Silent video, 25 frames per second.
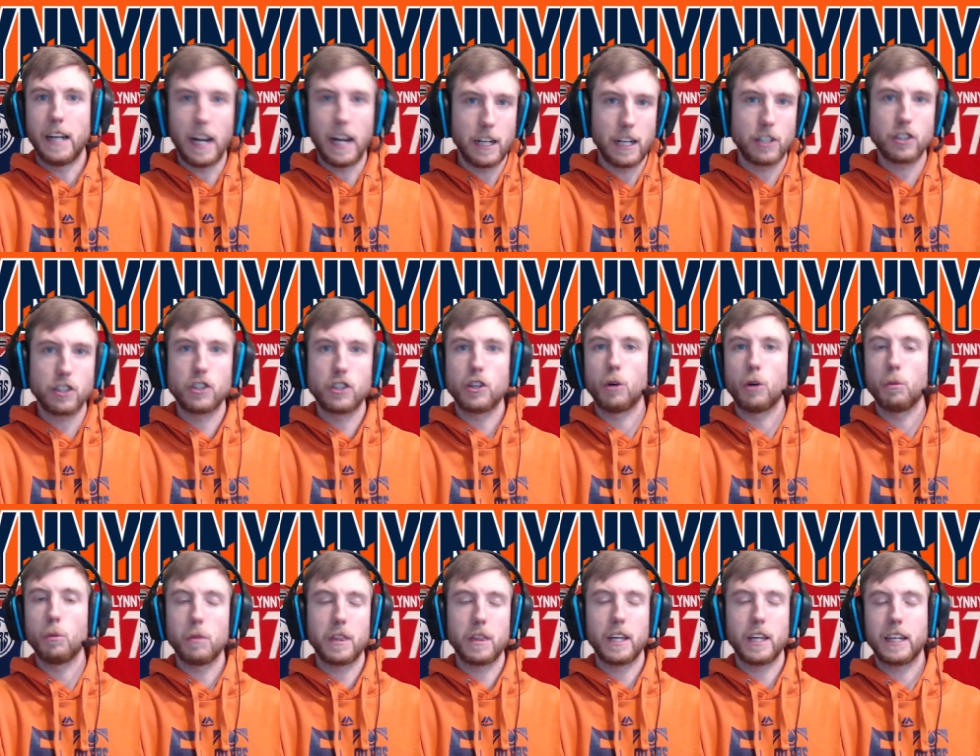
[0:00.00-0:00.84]
I just
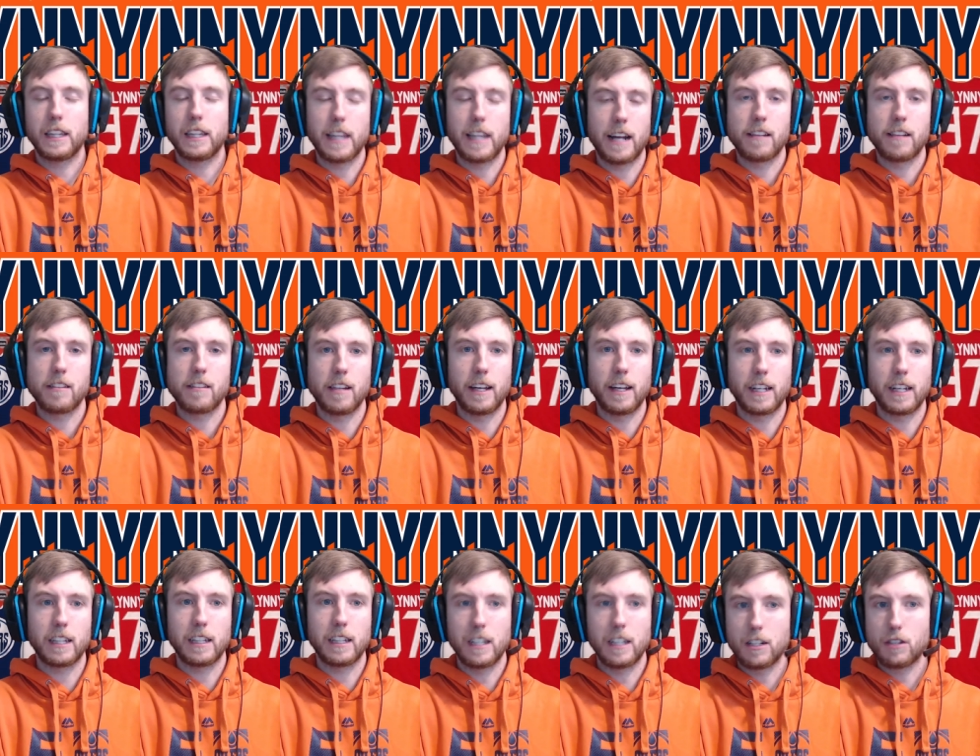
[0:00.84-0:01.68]
don't think that's
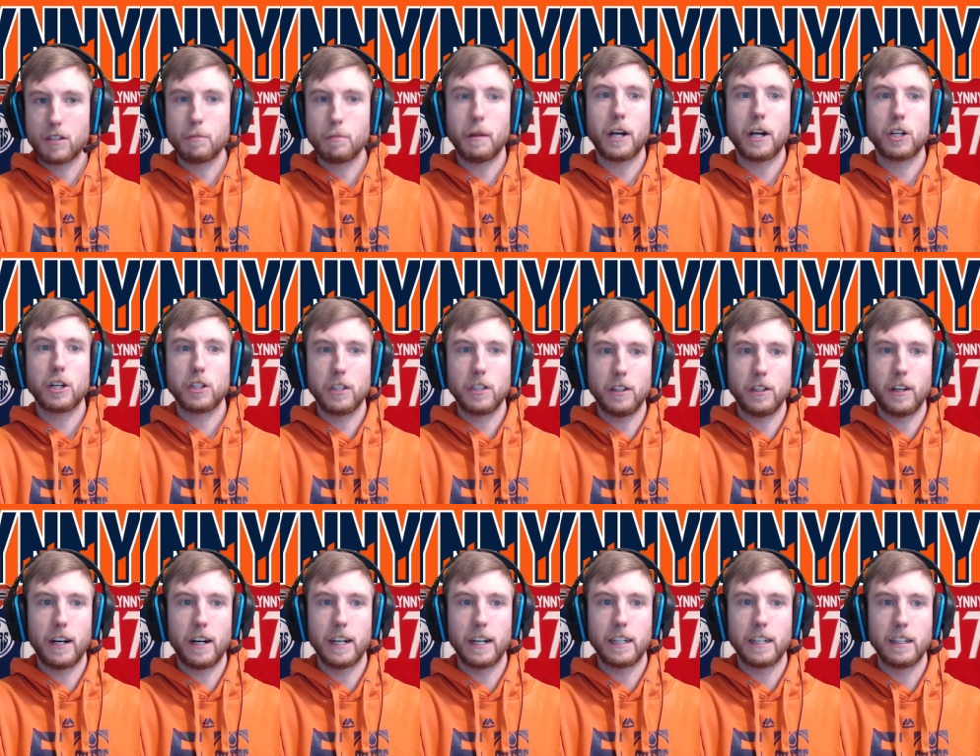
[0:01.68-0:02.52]
likely, especially
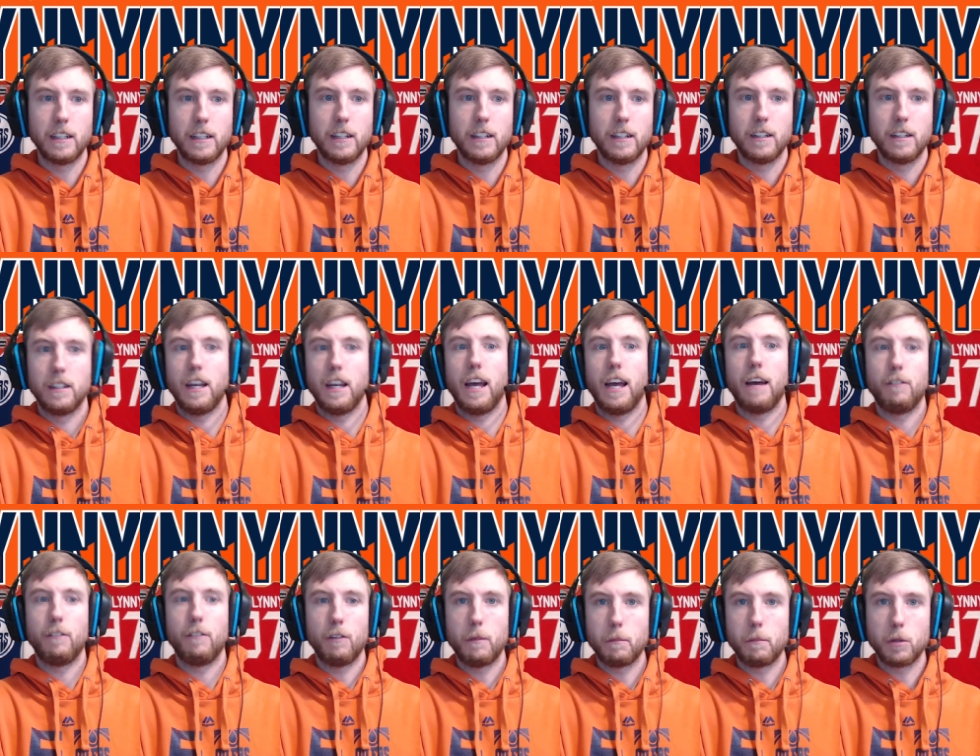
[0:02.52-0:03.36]
not
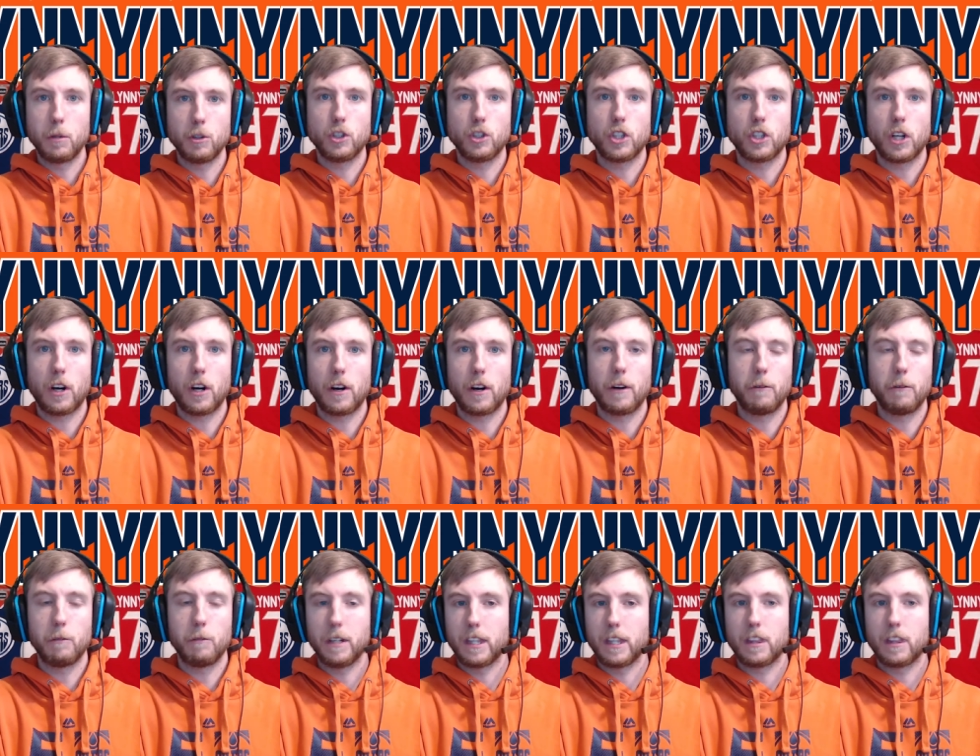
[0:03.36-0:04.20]
Evan
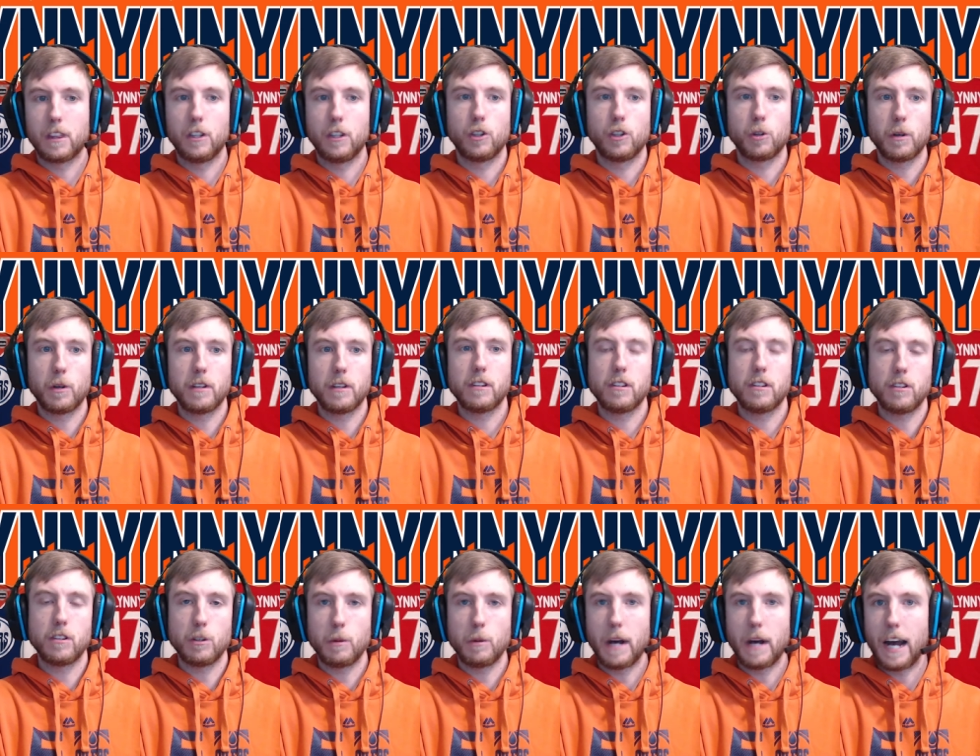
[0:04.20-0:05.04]
Bouchard with the
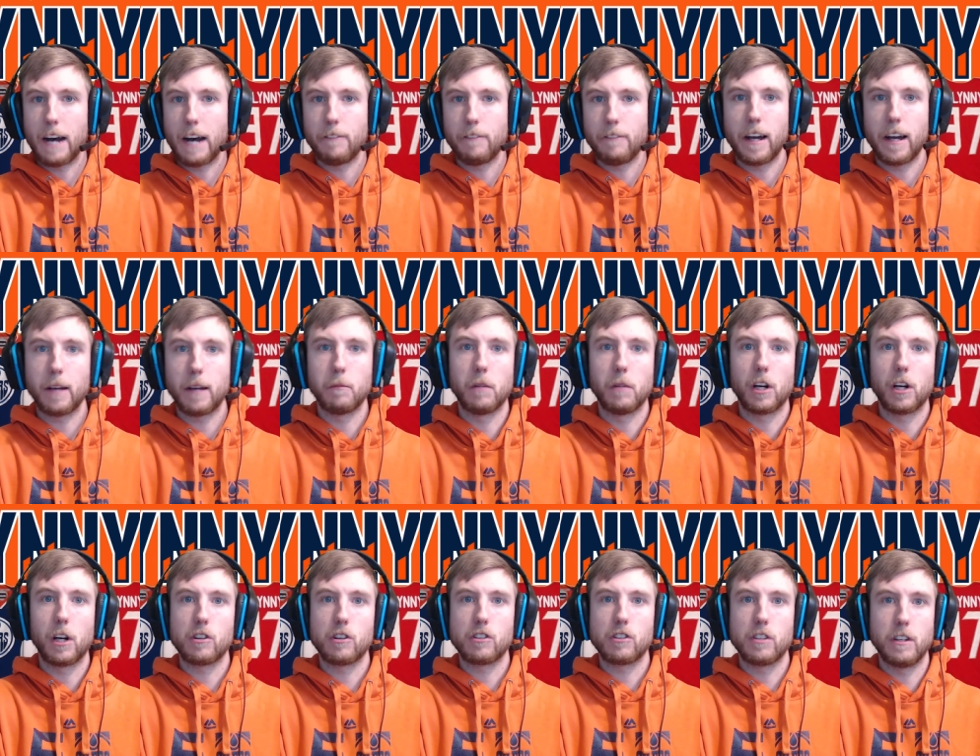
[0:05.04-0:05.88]
choices you have, Adam
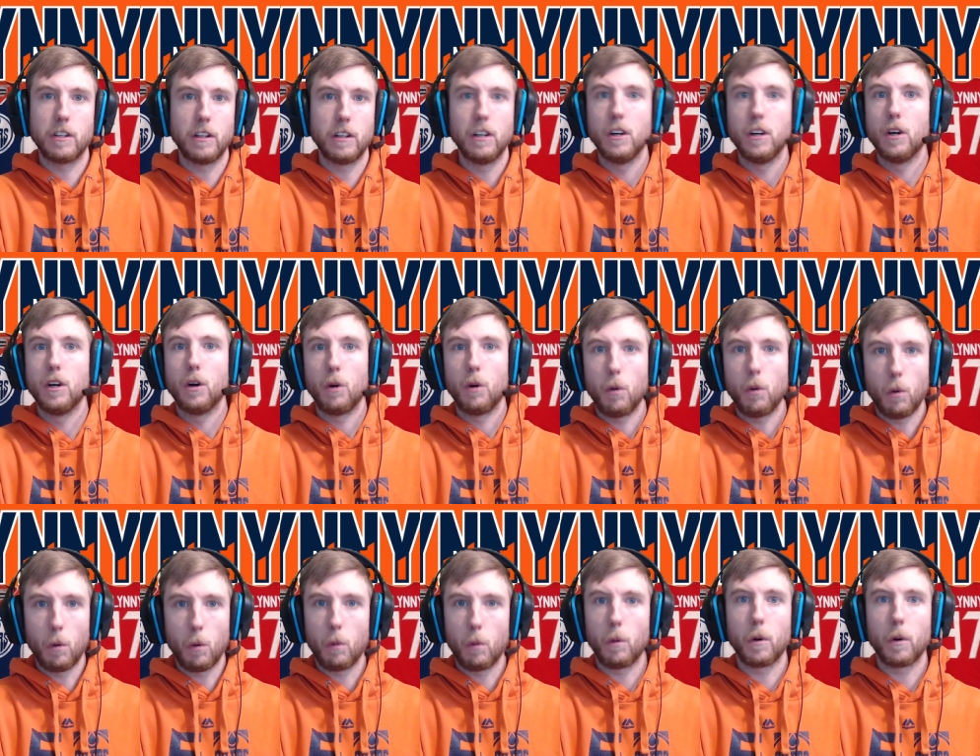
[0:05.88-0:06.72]
Larson
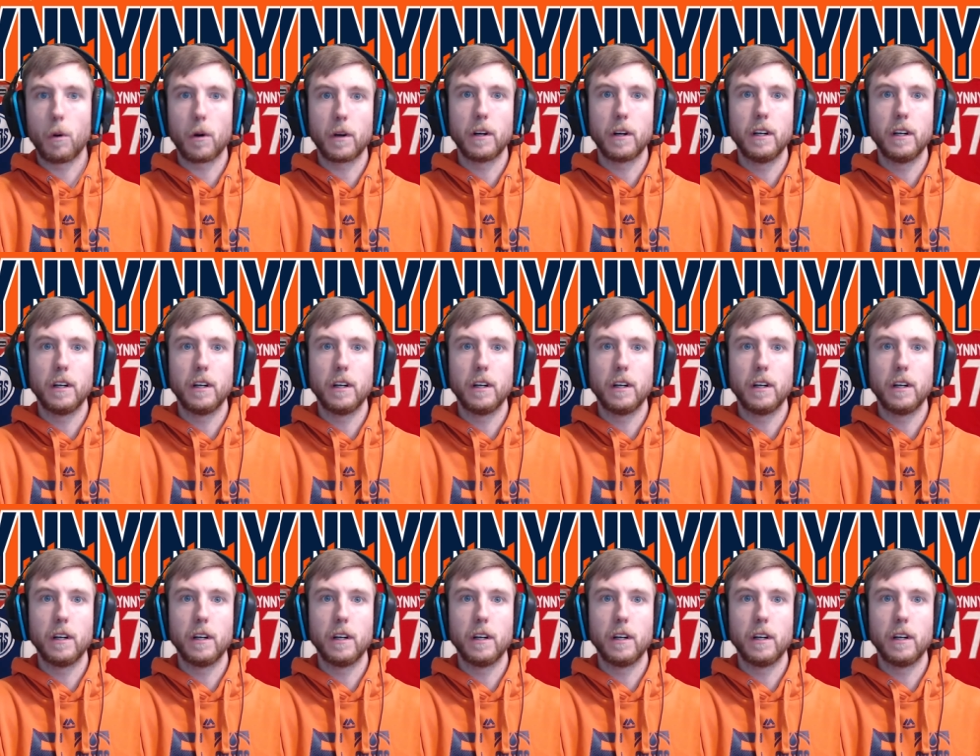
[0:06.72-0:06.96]
or